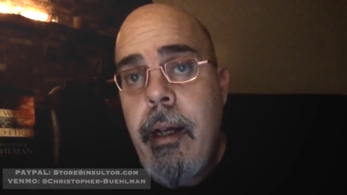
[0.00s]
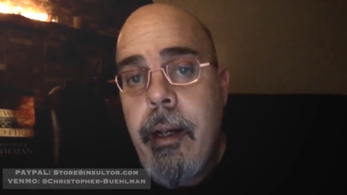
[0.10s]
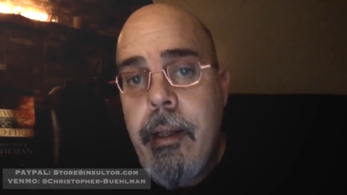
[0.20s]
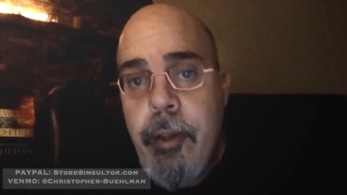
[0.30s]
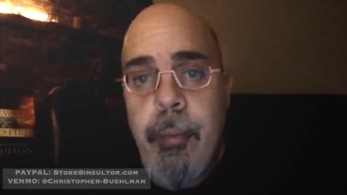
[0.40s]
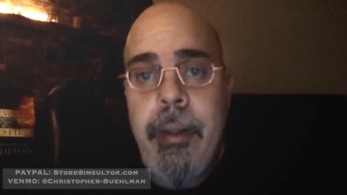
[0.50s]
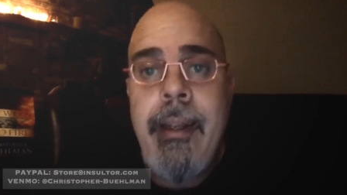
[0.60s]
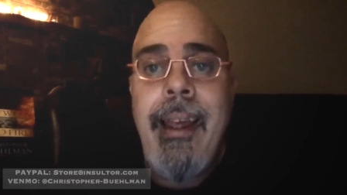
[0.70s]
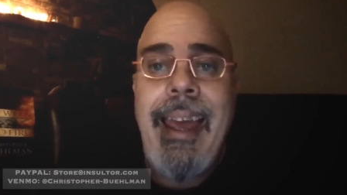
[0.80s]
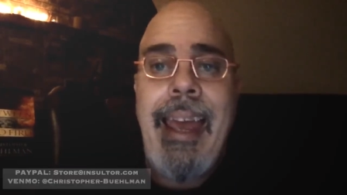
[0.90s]
a
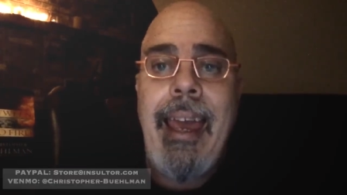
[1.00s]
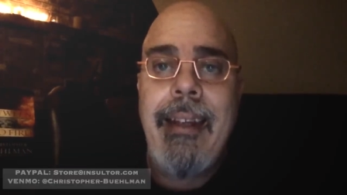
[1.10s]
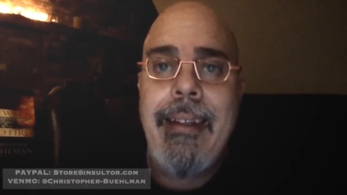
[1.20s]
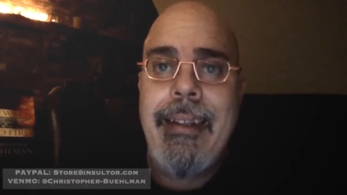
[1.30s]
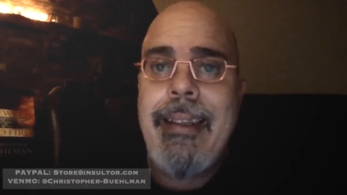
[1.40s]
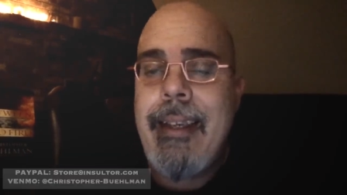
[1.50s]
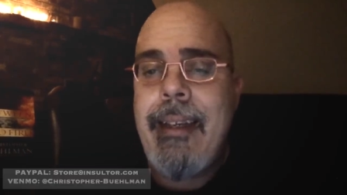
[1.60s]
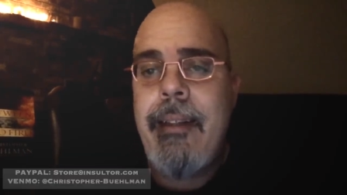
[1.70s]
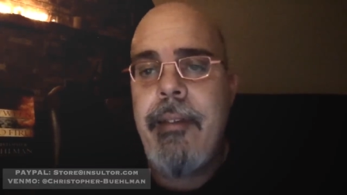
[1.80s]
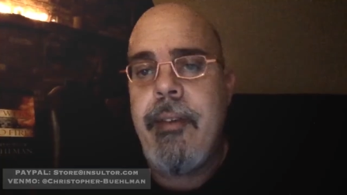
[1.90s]
human hand at the
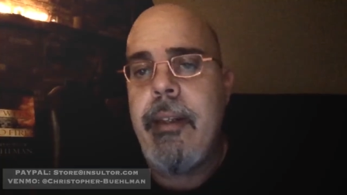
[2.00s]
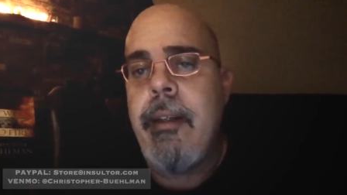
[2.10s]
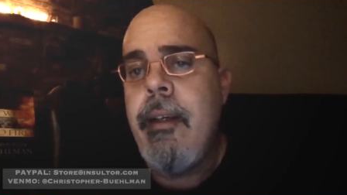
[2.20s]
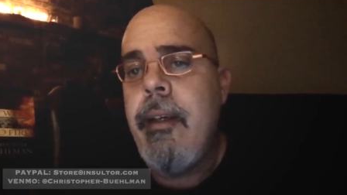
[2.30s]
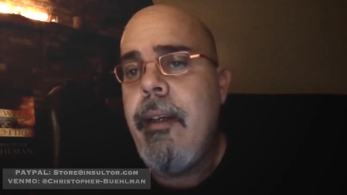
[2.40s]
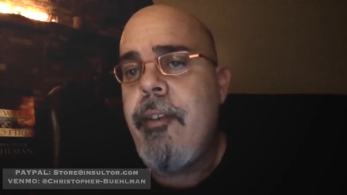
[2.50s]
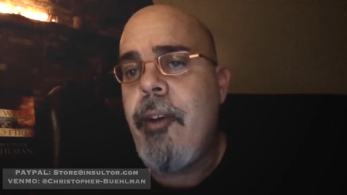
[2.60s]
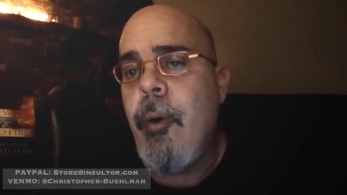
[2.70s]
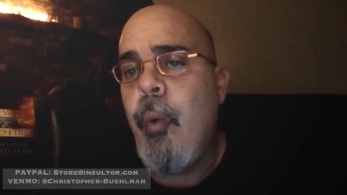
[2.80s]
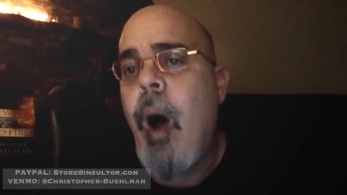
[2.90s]
end of it,
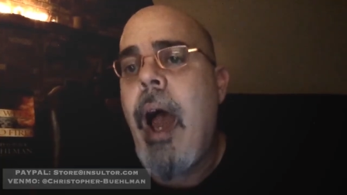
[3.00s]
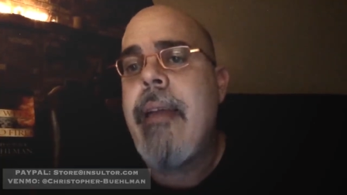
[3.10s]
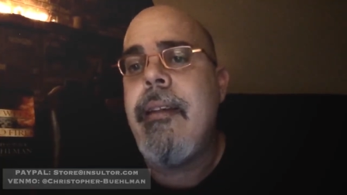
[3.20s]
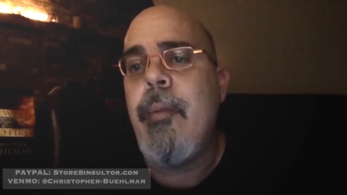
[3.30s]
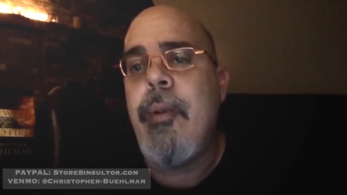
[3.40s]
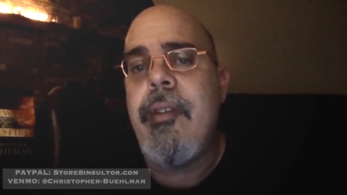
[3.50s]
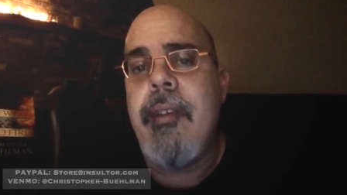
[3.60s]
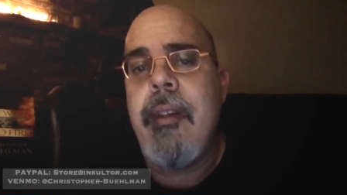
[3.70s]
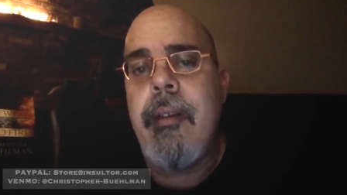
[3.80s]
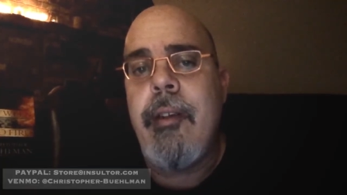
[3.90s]
so white it was
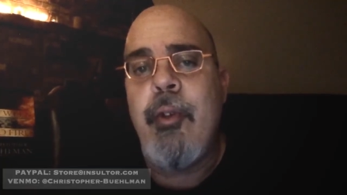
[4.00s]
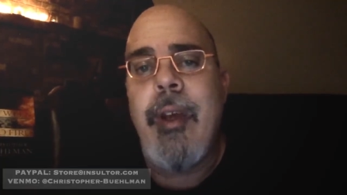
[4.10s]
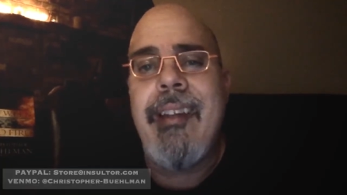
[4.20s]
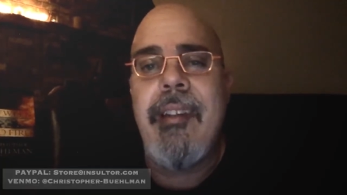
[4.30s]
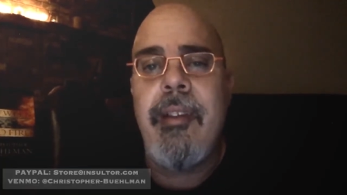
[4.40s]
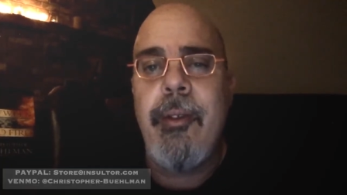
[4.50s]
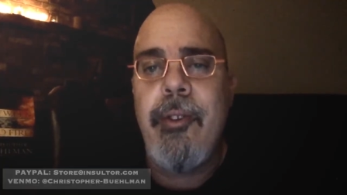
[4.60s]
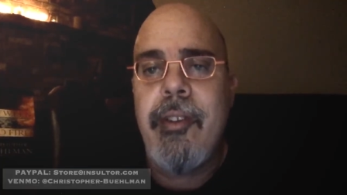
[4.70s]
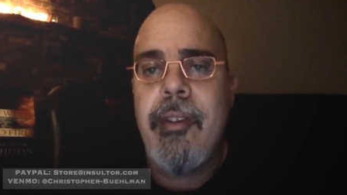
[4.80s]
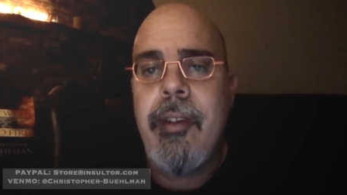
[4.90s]
nearly
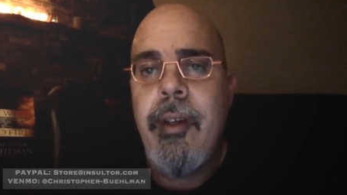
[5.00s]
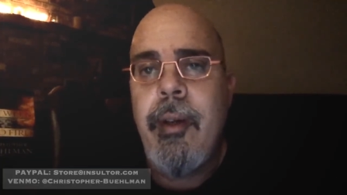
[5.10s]
translucent,